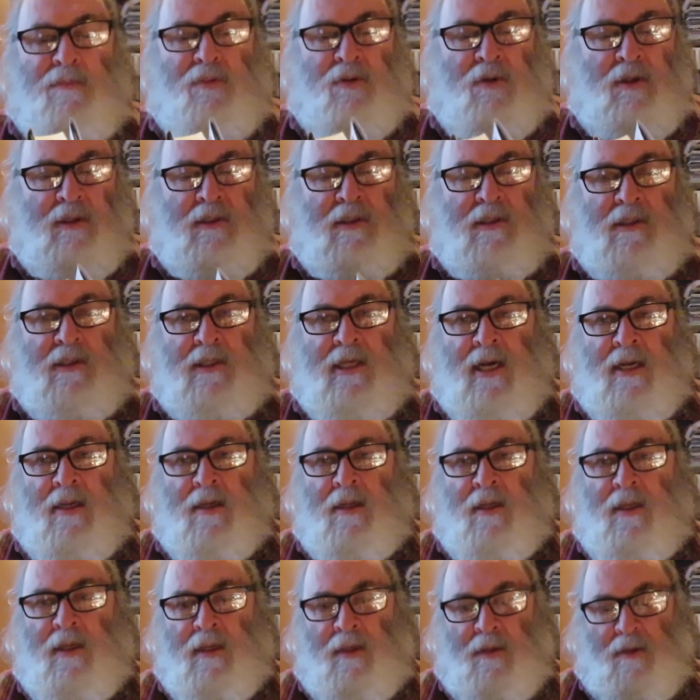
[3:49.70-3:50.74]
pretty
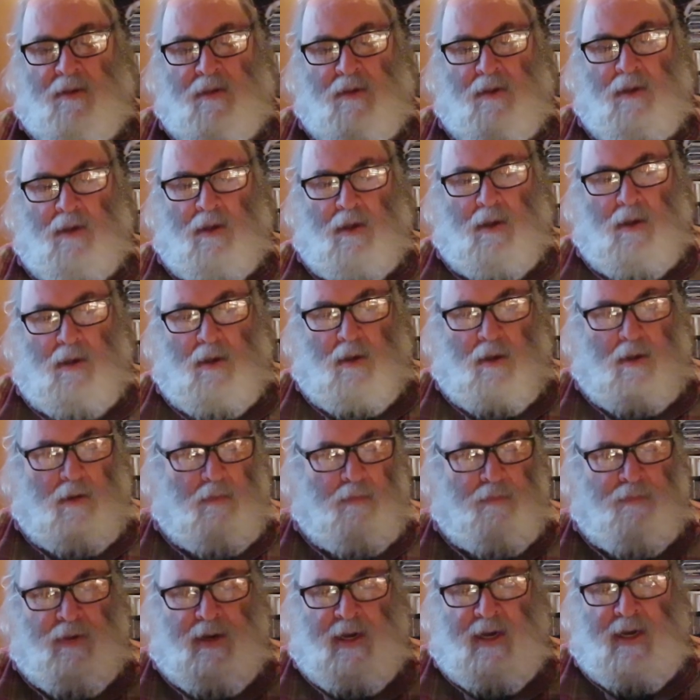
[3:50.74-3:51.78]
steadily,
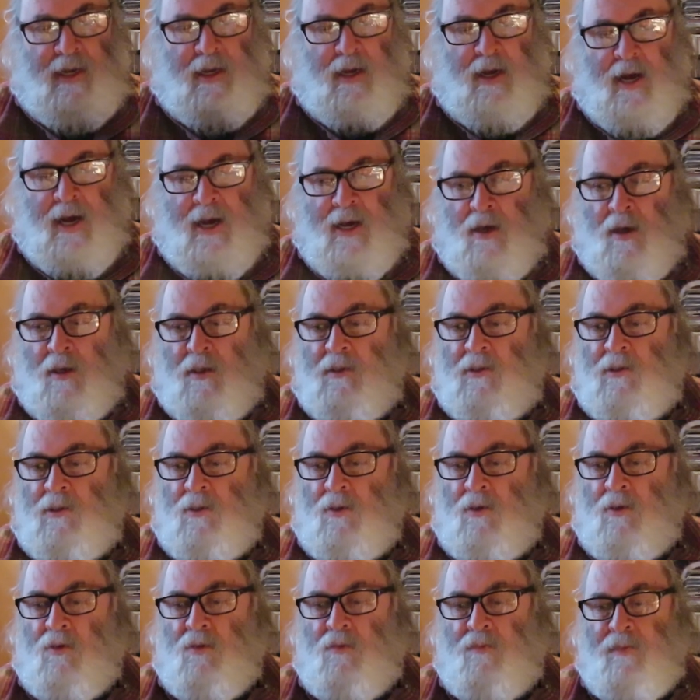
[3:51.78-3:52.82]
but I
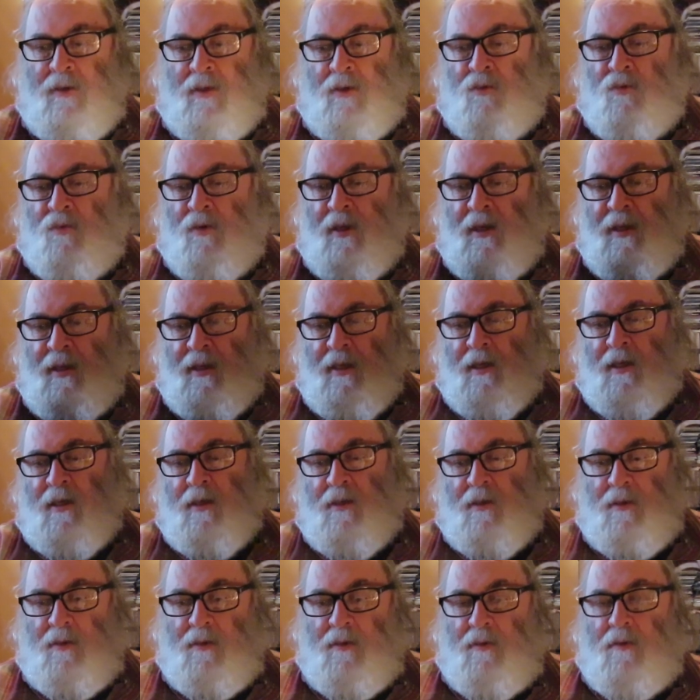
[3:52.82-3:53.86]
also been
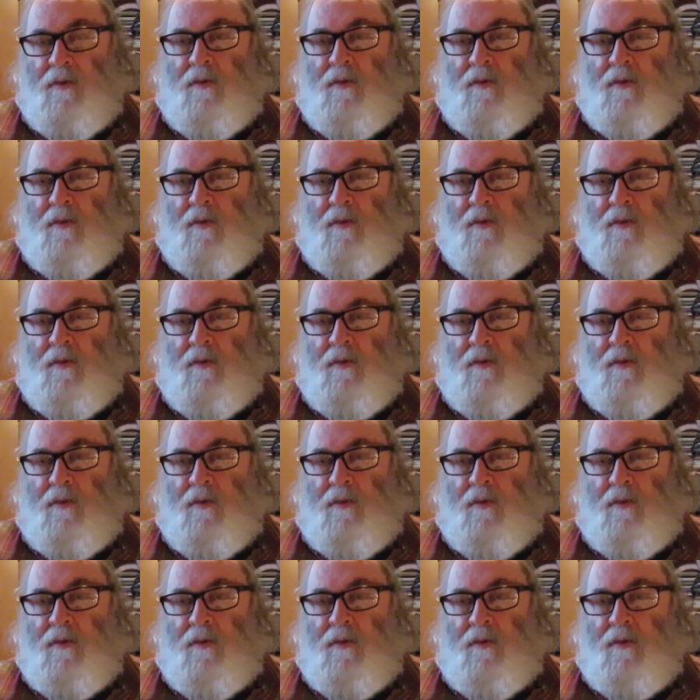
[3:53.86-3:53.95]
reading